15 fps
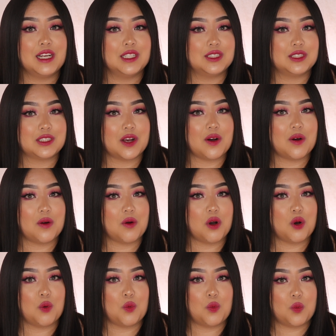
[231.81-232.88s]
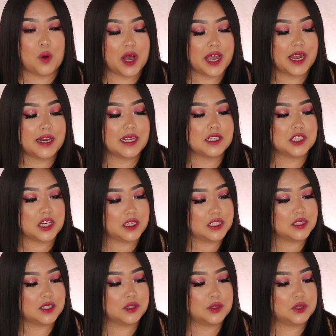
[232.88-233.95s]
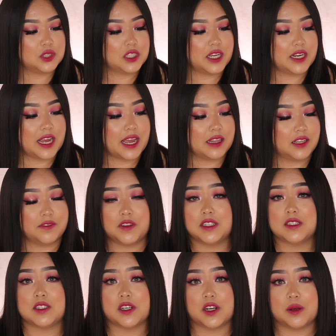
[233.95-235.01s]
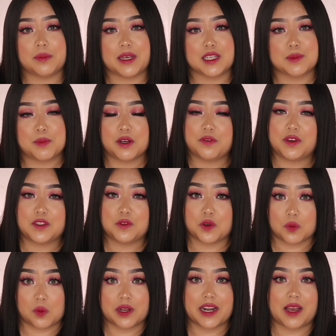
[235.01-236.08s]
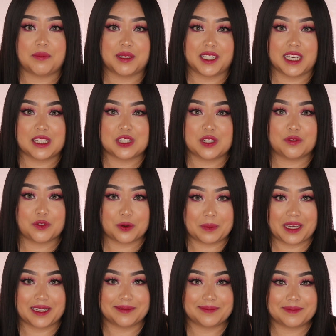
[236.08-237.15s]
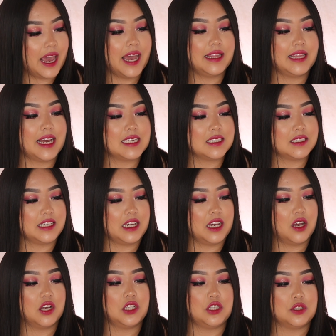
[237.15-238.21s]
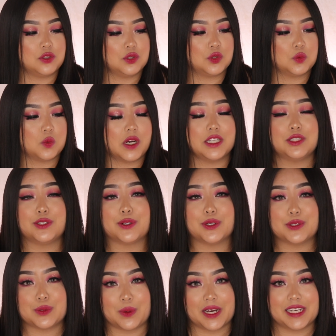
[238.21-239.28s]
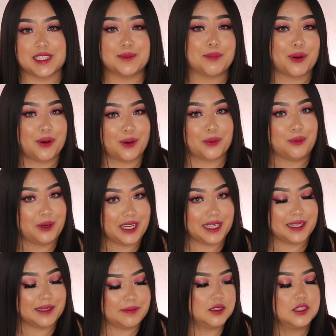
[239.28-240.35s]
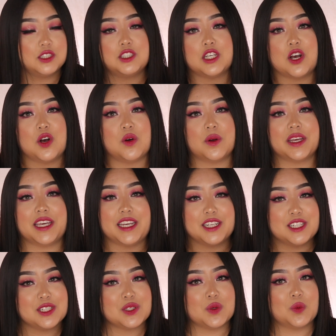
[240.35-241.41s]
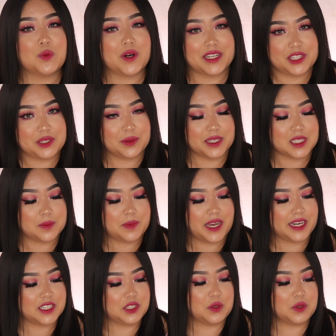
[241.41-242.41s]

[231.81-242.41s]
So 1 gelling solution and lifting serum is perfect for 1 application for me. And lastly, use once or twice per week. So here's what to expect.